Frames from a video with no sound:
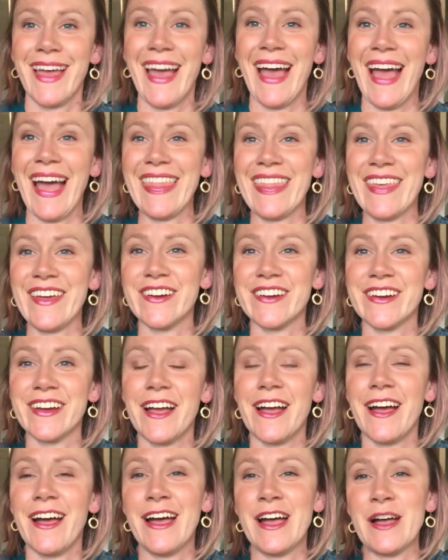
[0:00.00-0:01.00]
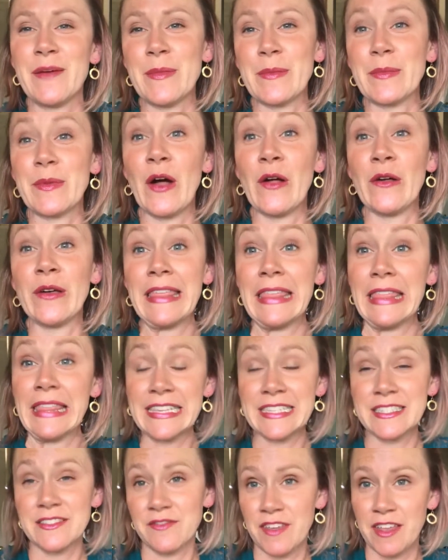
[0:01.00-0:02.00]
Hi there. I'm calling
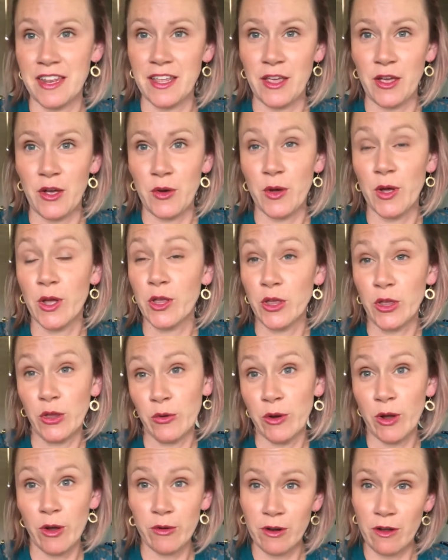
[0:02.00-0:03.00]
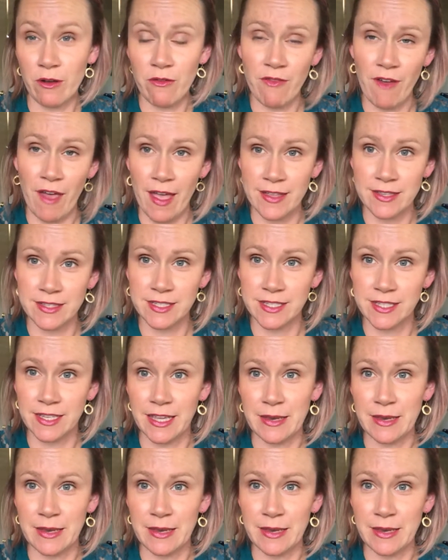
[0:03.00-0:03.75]
this video You Don't Know Fats,